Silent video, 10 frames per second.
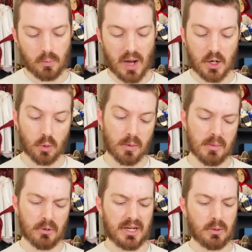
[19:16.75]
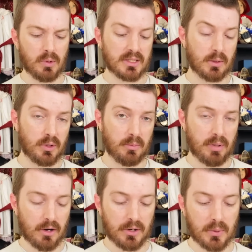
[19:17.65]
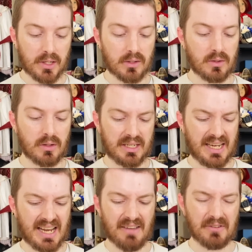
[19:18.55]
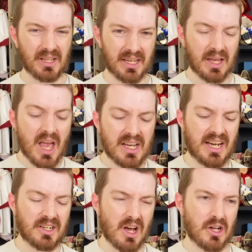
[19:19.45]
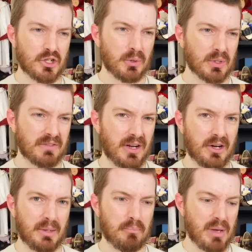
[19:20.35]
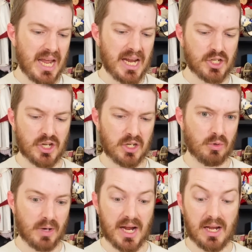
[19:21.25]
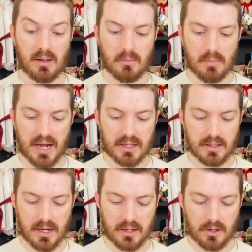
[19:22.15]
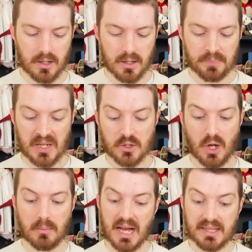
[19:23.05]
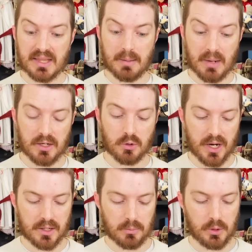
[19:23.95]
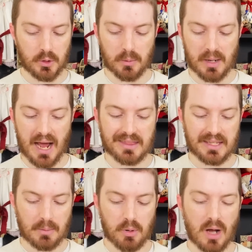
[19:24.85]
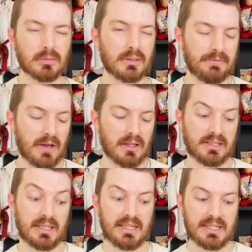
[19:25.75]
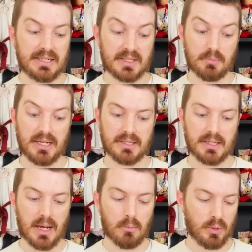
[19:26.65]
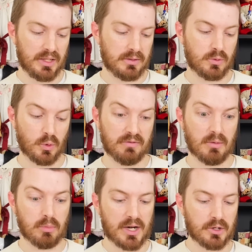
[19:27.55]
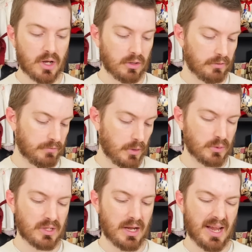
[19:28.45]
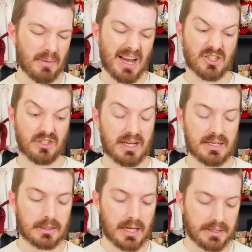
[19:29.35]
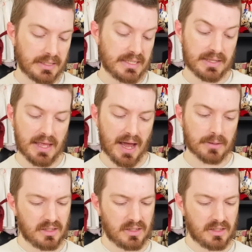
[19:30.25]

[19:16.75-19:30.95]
I don't remember any ones that were in periwinkle. Again, I feel like technology was very beige and gray back in that era. So I'm glad that they made a gray computer, but I think they probably felt like they needed to spice it up with sort of a brighter colored phone. So I am actually kind of glad they did that.